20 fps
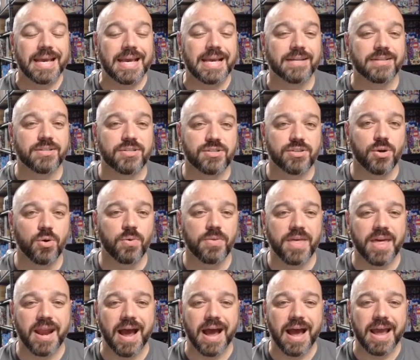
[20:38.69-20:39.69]
is so
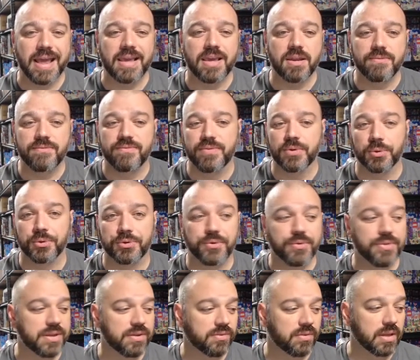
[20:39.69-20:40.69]
that I can
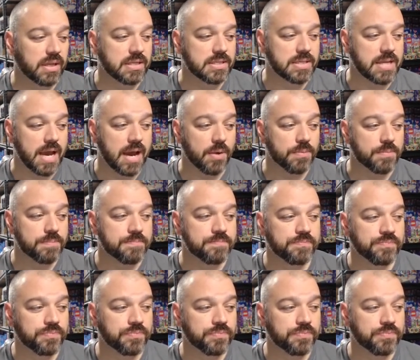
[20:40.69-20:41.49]
filter this list down.